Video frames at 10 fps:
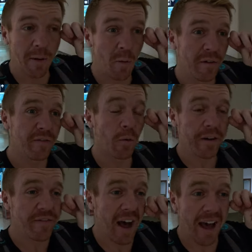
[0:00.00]
up at
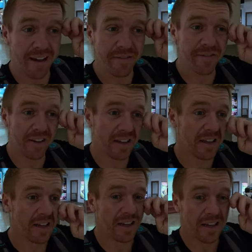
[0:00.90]
145.
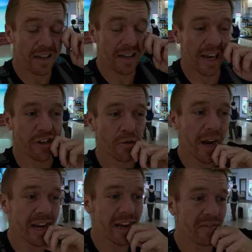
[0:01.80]
I
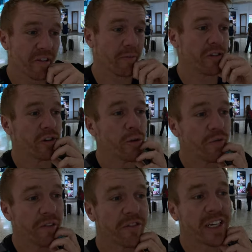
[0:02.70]
traded from
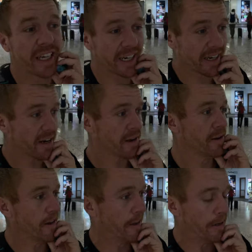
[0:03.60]
215,
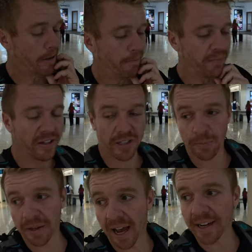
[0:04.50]
the
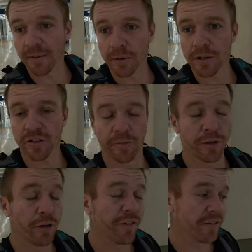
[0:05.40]
CPI numbers, from
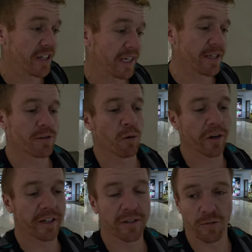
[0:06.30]
215 this
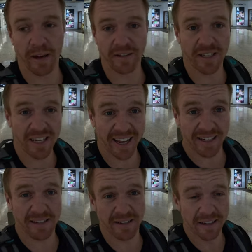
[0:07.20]
morning till about
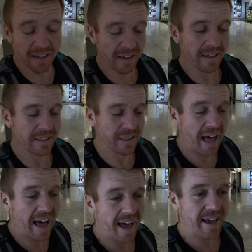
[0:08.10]
six
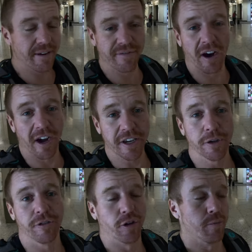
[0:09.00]
live on
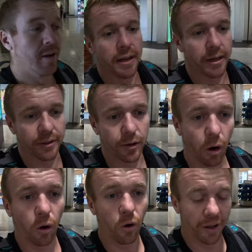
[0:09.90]
YouTube. And the
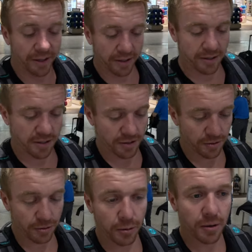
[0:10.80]
goal is
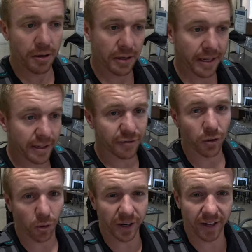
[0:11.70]
to get to
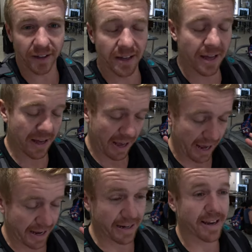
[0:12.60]
Florida
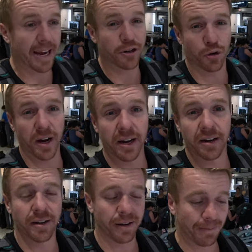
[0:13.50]
and day trade
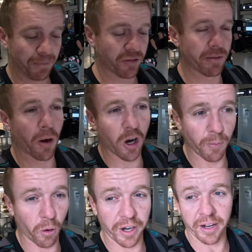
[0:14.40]
tomorrow
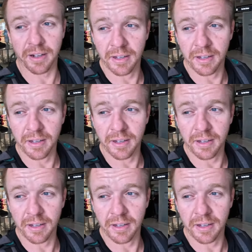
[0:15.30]
morning